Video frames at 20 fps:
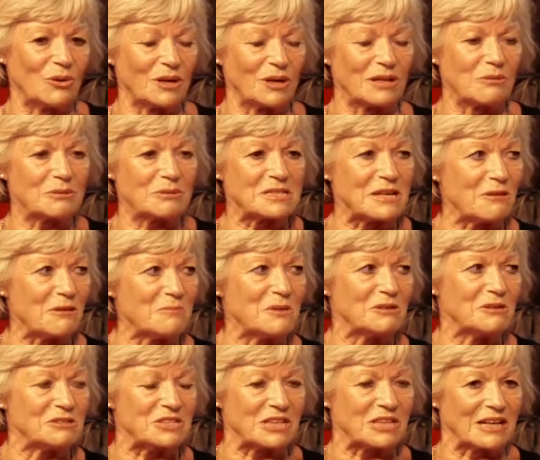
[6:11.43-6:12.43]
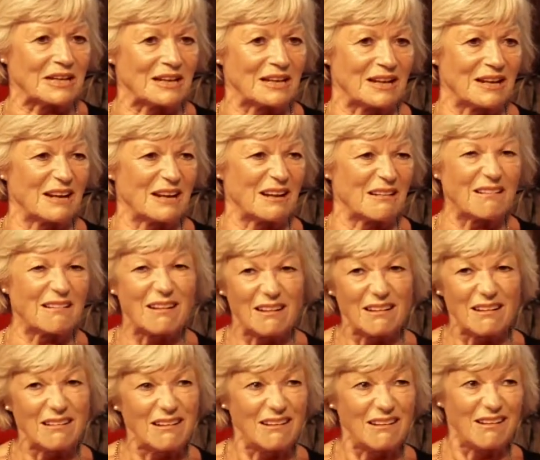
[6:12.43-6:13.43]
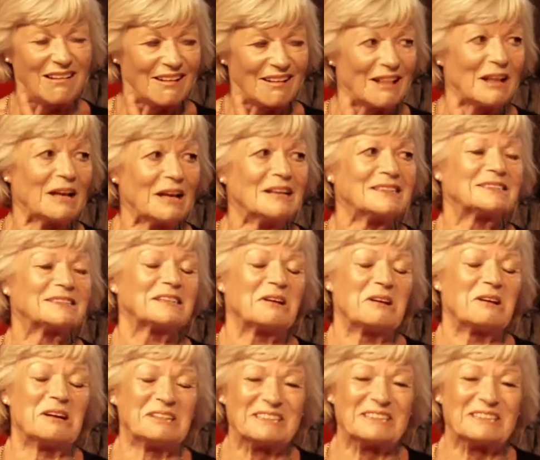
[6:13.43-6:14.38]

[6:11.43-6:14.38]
and there was no music in it, uh, so